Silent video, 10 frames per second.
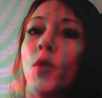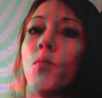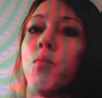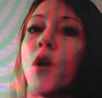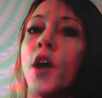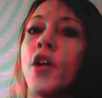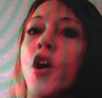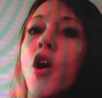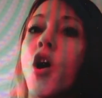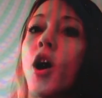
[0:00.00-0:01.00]
in one
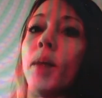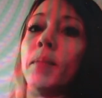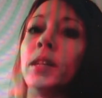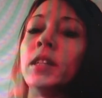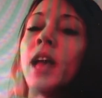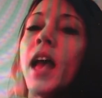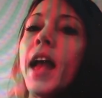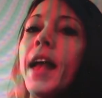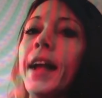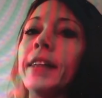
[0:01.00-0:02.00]
arm,
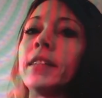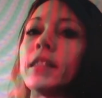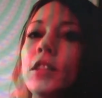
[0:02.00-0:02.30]
and